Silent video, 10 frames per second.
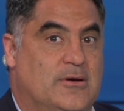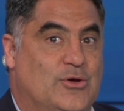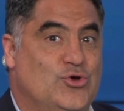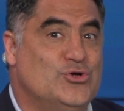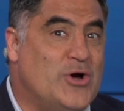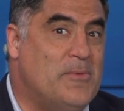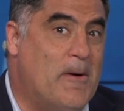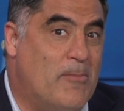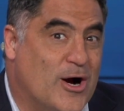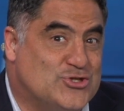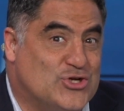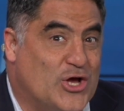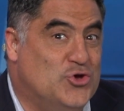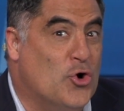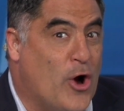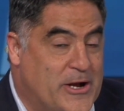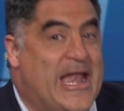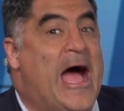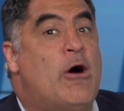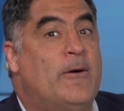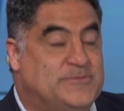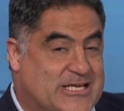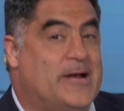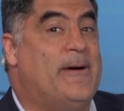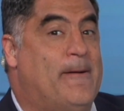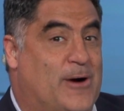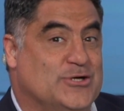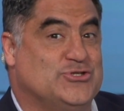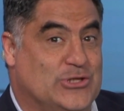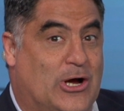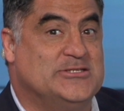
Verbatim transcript: You're talking about martial, you're now upset about martial law,